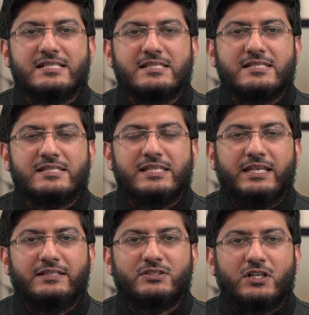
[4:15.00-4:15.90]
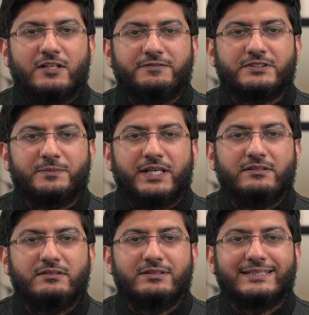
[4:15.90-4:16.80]
Seen, soft,
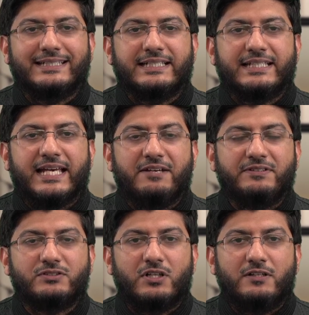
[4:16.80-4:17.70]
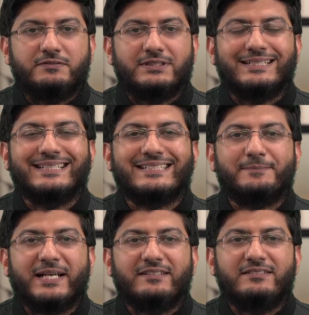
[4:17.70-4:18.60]
smile. Kaf is soft,
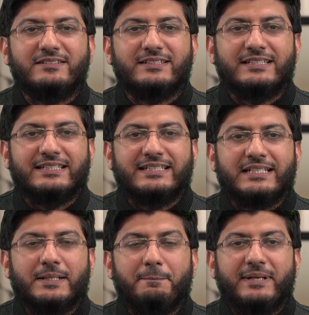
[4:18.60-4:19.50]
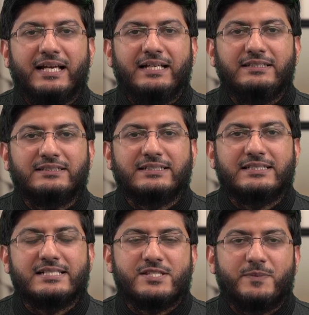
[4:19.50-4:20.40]
smile. Ba,
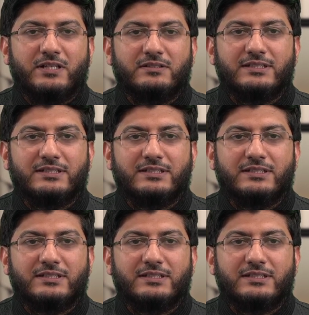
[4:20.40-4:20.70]
smile.